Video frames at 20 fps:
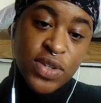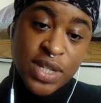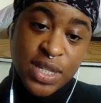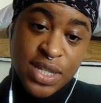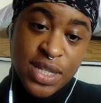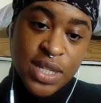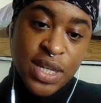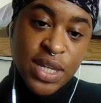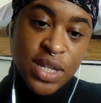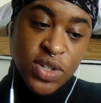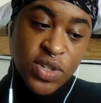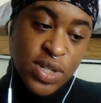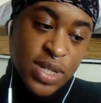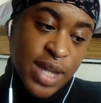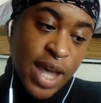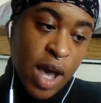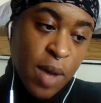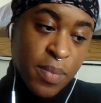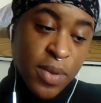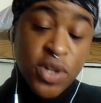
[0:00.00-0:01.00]
you can see just
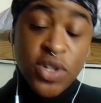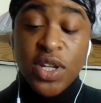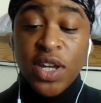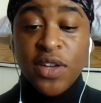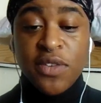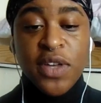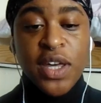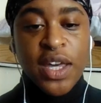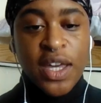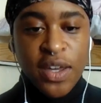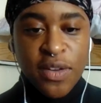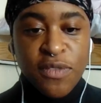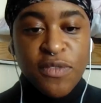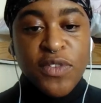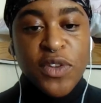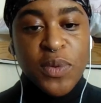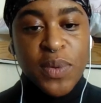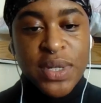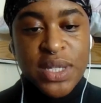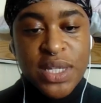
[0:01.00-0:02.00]
how much it
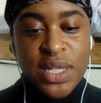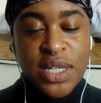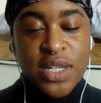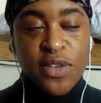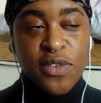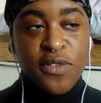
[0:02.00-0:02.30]
influences